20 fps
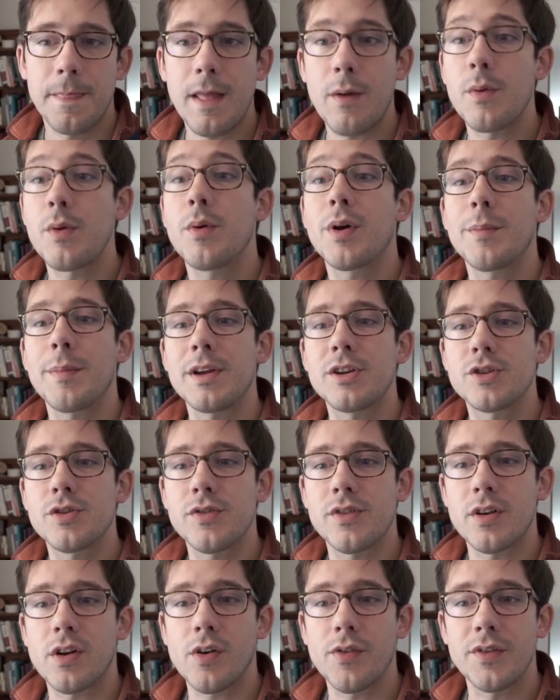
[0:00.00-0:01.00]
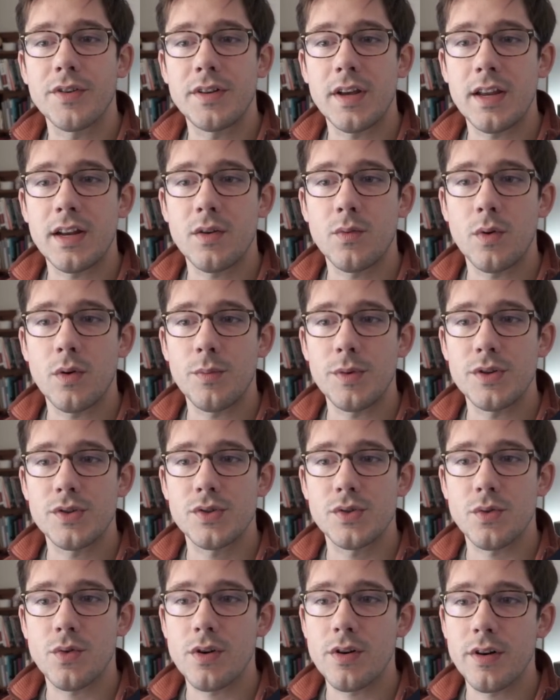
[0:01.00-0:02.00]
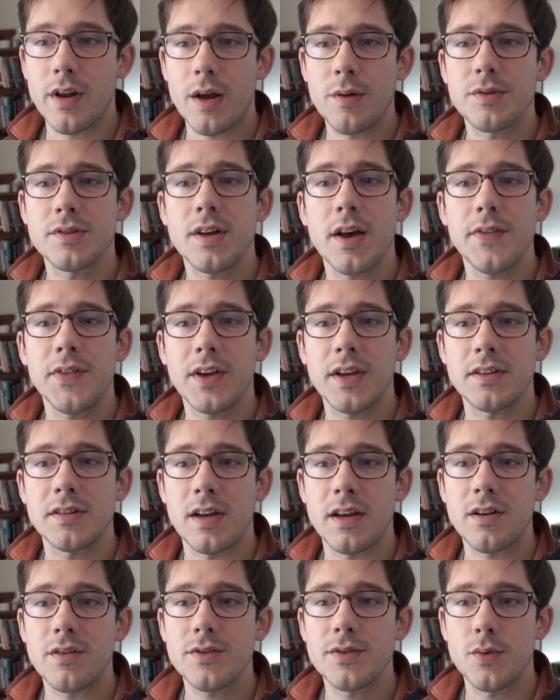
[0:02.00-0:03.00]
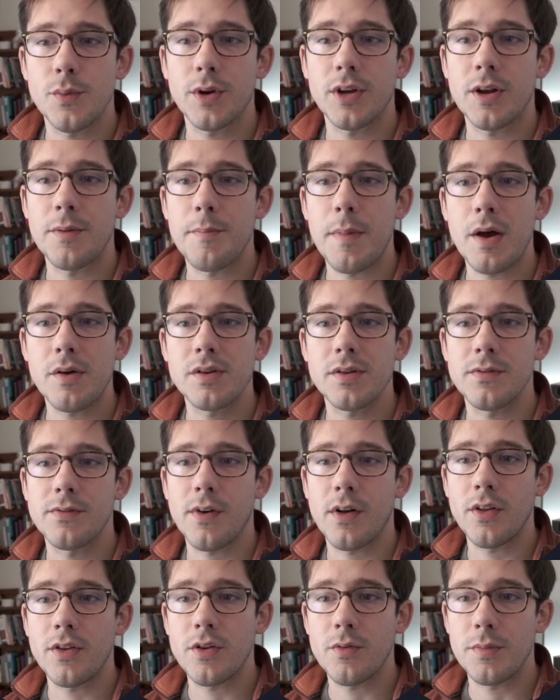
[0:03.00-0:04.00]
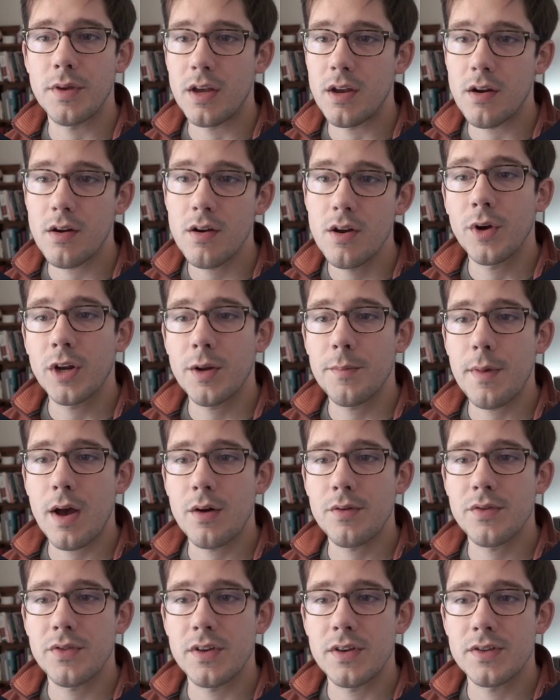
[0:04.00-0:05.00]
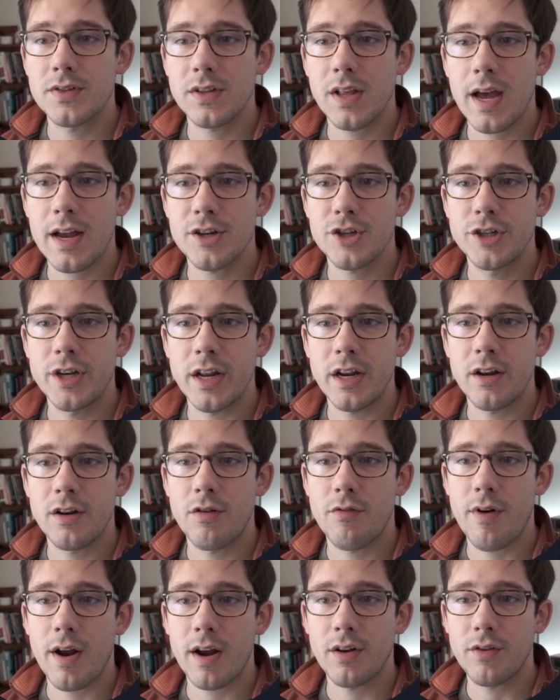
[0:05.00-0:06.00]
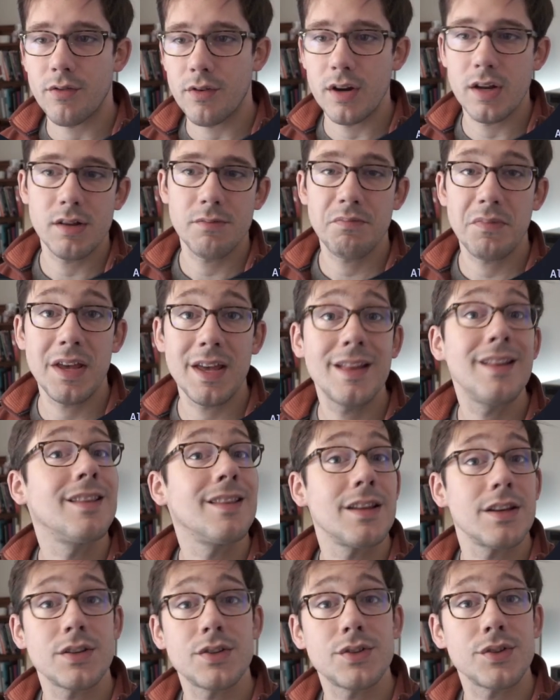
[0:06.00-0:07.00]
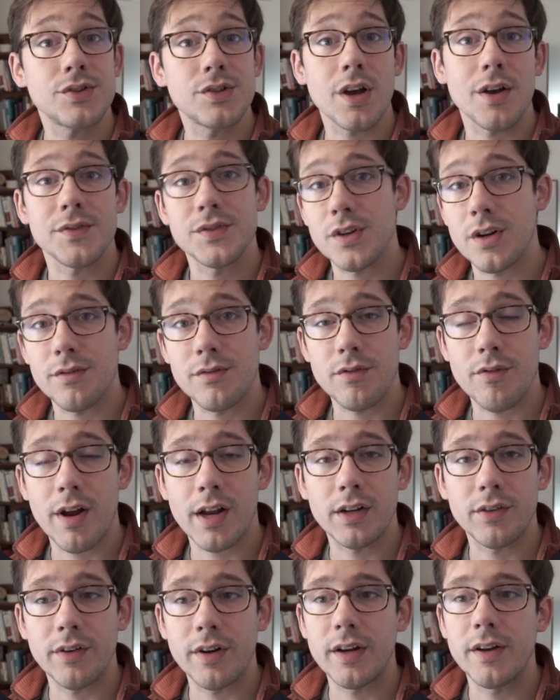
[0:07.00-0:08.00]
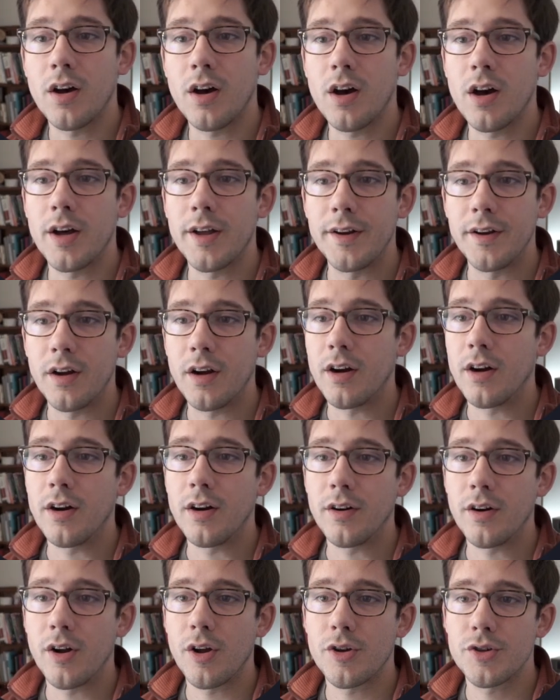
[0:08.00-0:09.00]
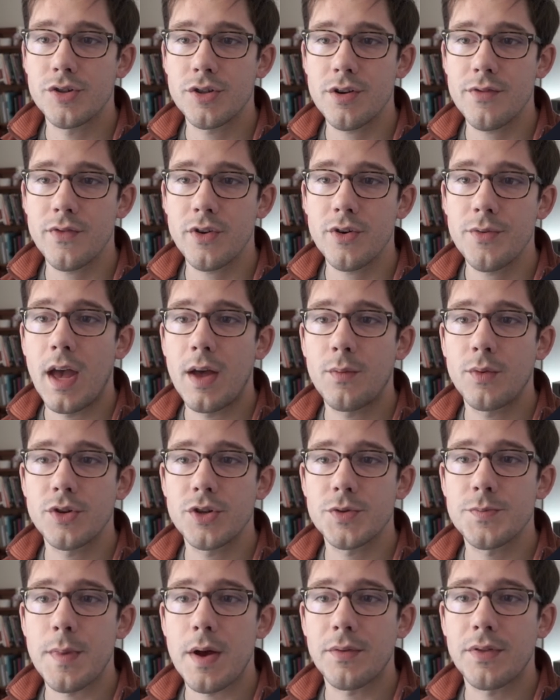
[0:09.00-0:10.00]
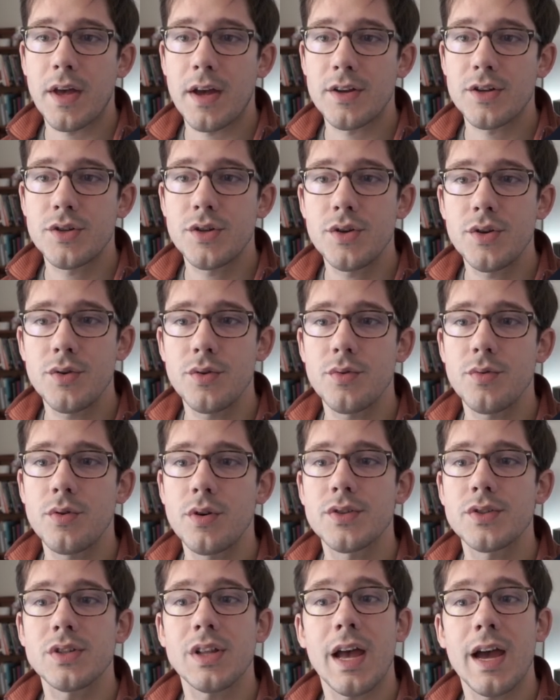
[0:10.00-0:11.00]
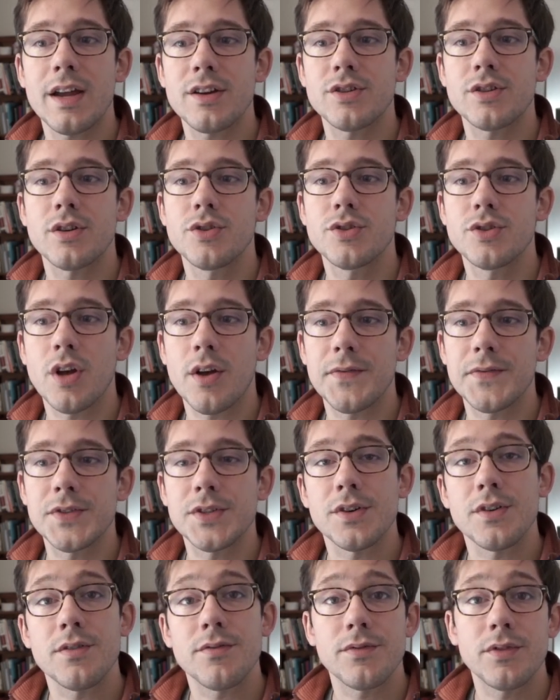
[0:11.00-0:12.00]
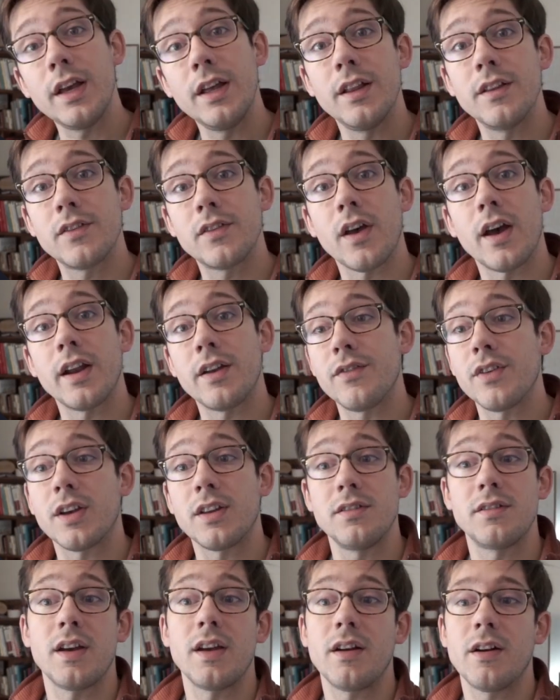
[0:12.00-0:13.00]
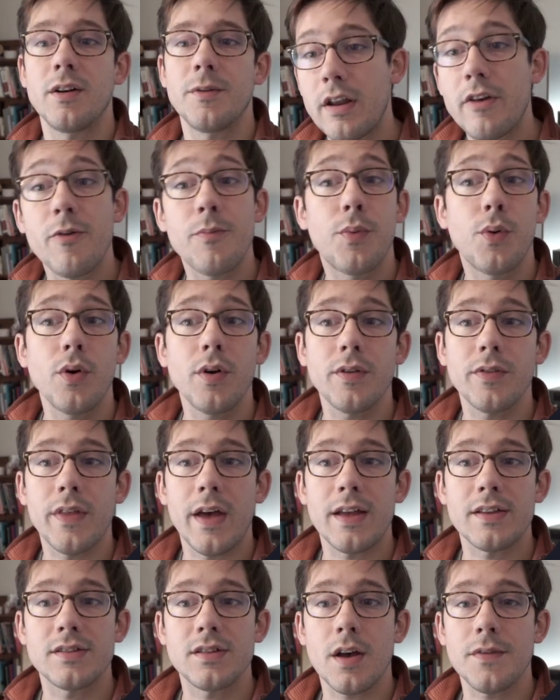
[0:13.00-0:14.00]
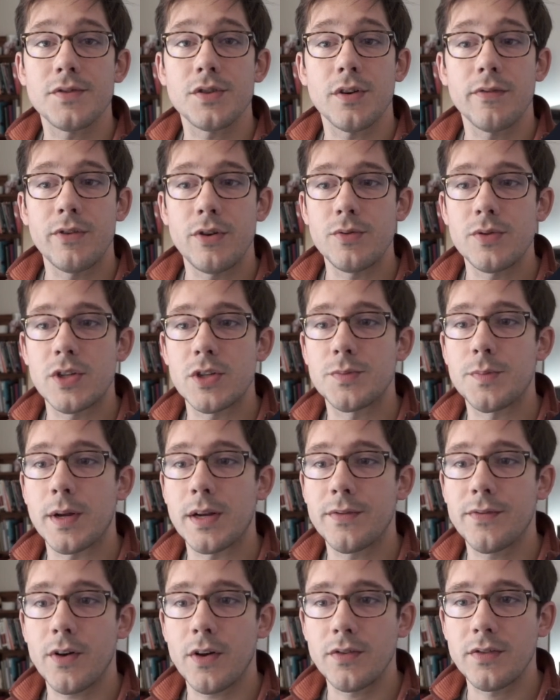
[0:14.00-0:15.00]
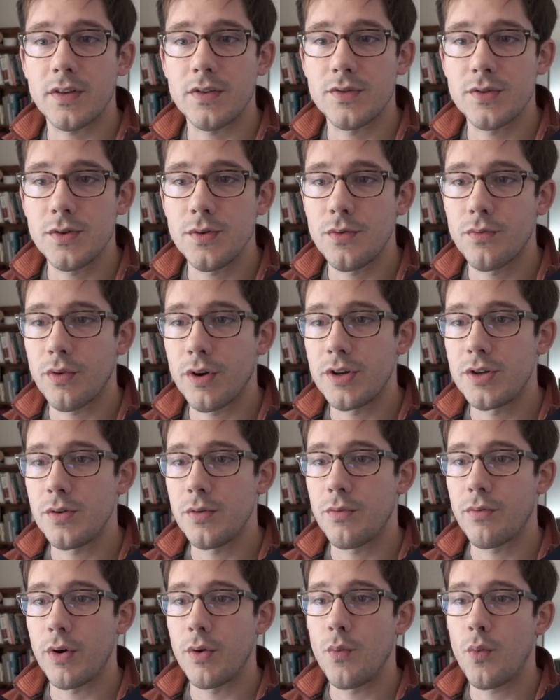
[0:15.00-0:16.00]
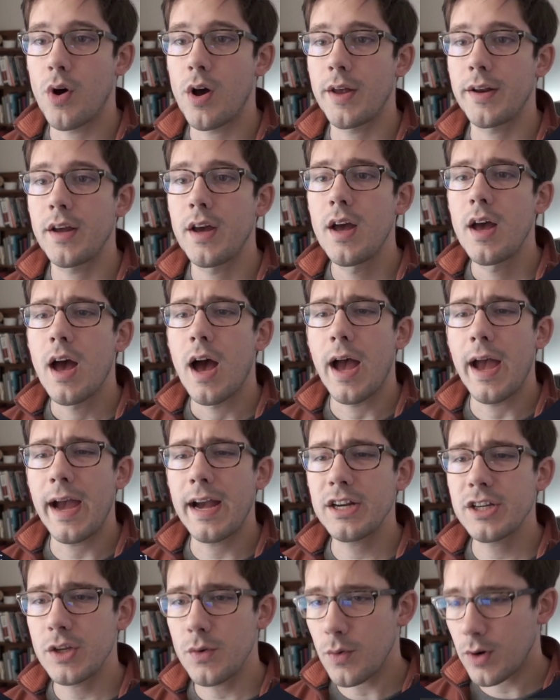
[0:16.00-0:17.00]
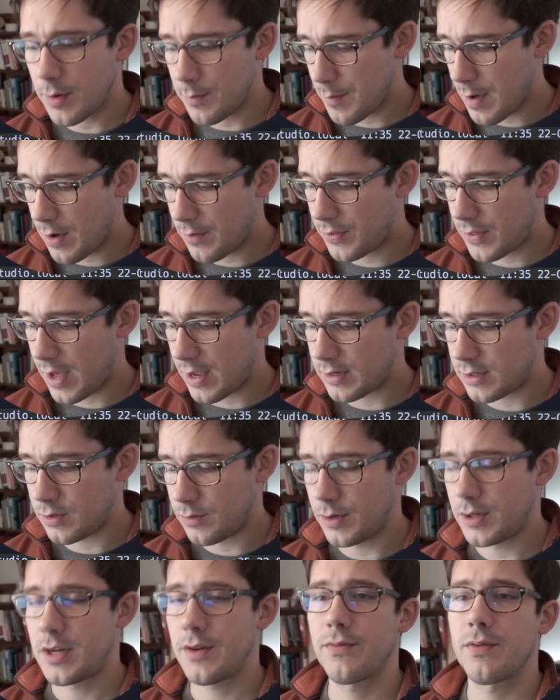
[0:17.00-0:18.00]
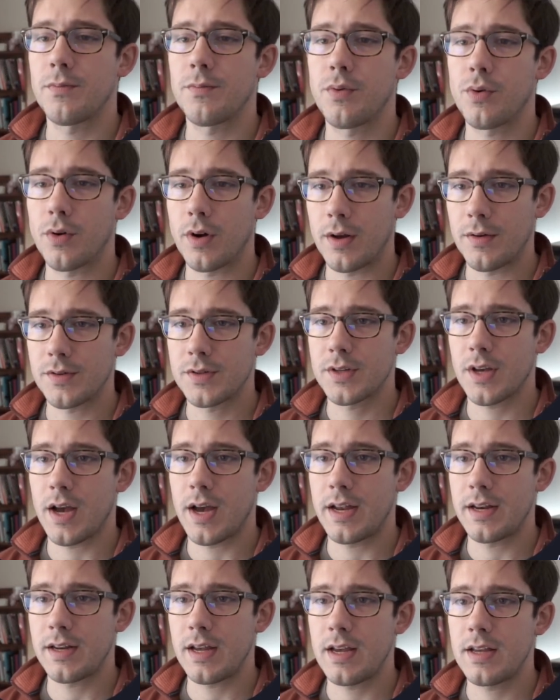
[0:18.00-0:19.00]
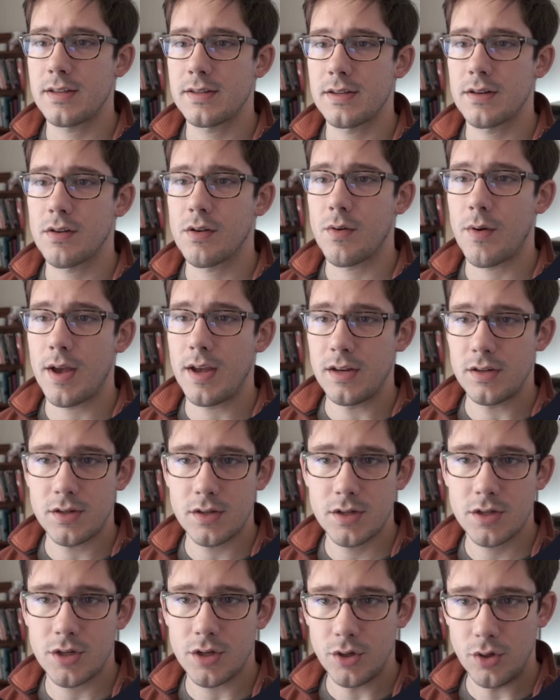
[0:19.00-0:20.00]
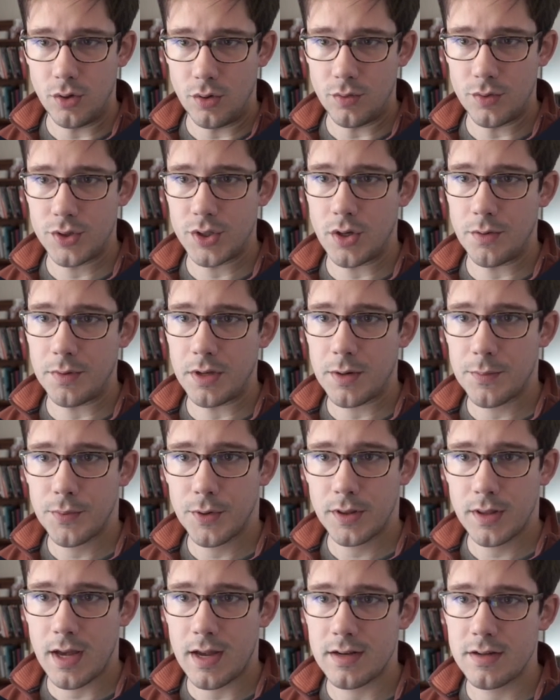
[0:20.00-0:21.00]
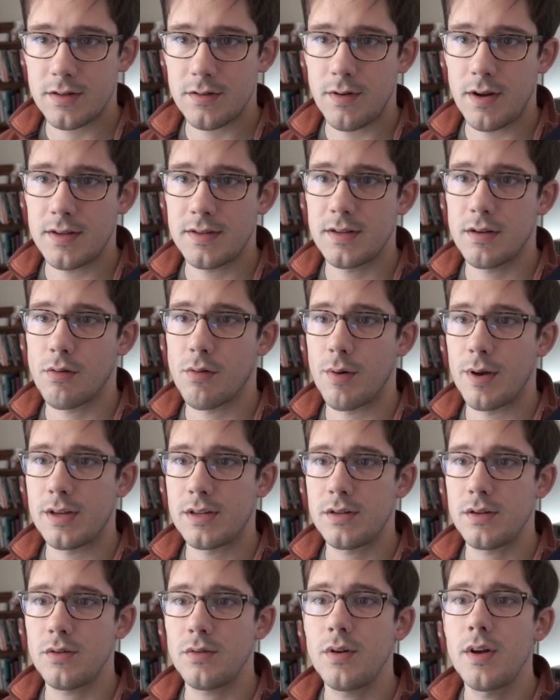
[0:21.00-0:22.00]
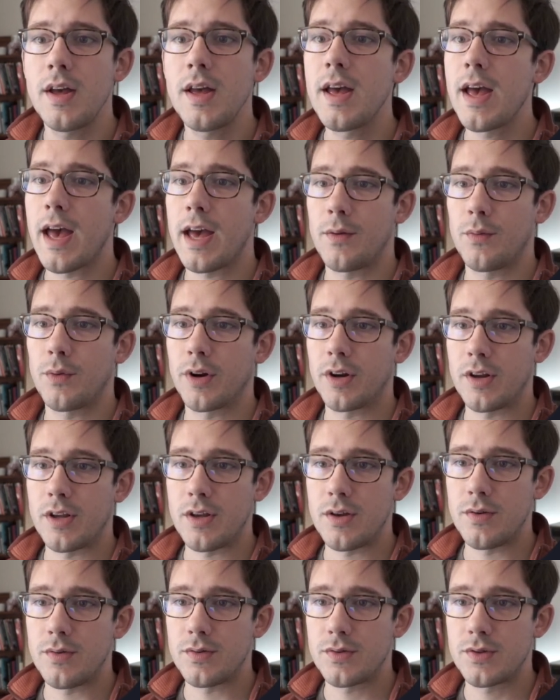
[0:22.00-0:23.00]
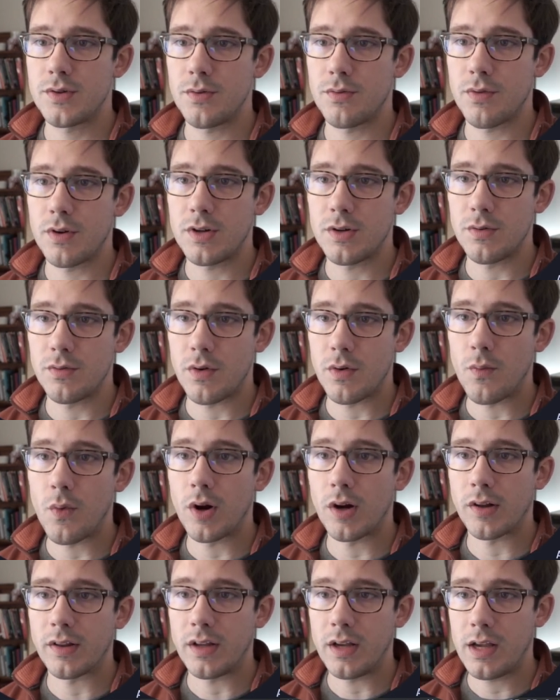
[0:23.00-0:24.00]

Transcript: Now we wanna make sure that all the data will be stored outside the container. So we're gonna mount a volume here. We're gonna mount the slash data directory in this soft serve directory on our server, and we'll just mount that to slash soft serve inside of the container. Now the port that soft serve uses by default is 23231. I actually wanna mount that to a different port outside, 8082. So I'm gonna put that to 8082, and we're gonna use 23231 on the